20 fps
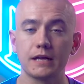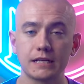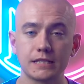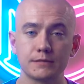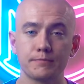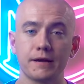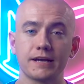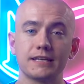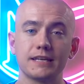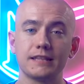
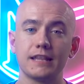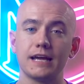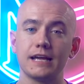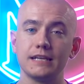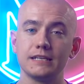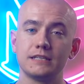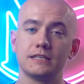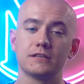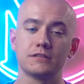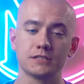expected that
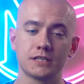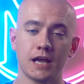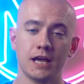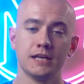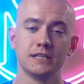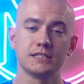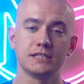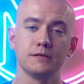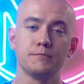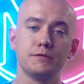Intel's
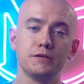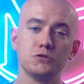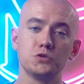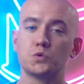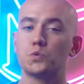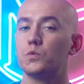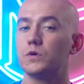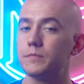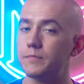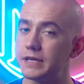
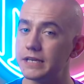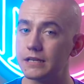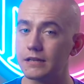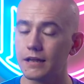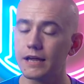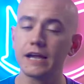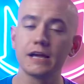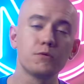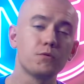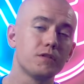CPUs would be
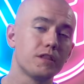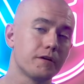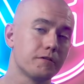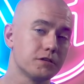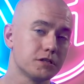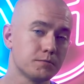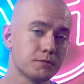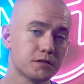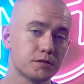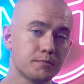delayed when they
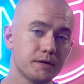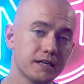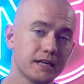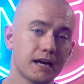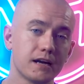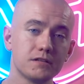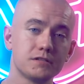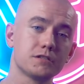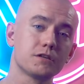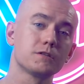were supposed to be
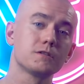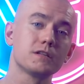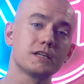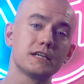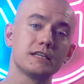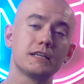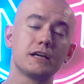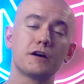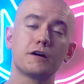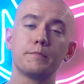announced
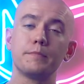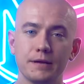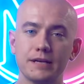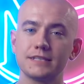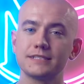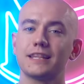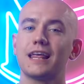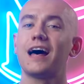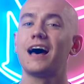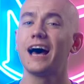early in the year,
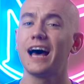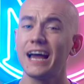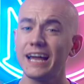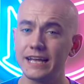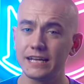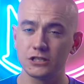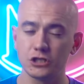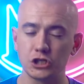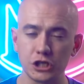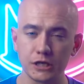because the
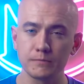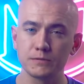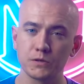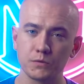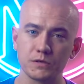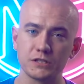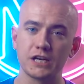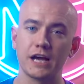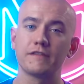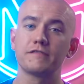high-end chips,
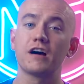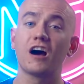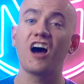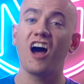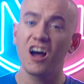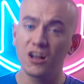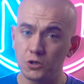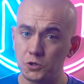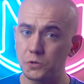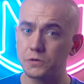which have
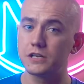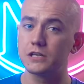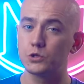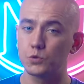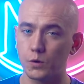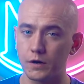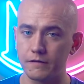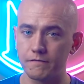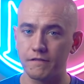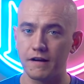
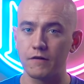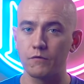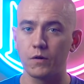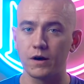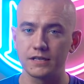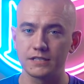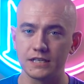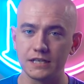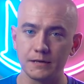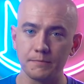125
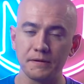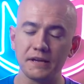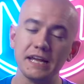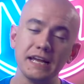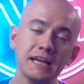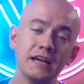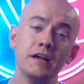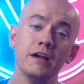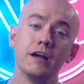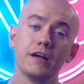watt
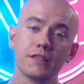TDP,